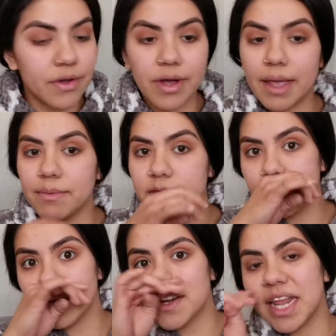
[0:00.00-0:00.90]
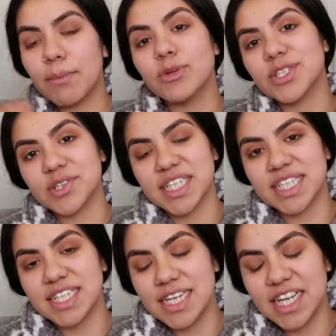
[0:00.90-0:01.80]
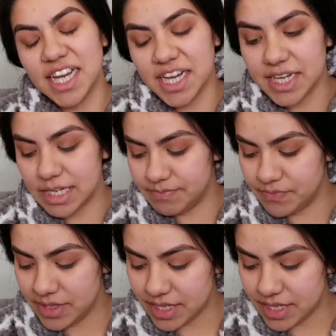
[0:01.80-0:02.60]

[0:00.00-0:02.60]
I believe her name was Christy, and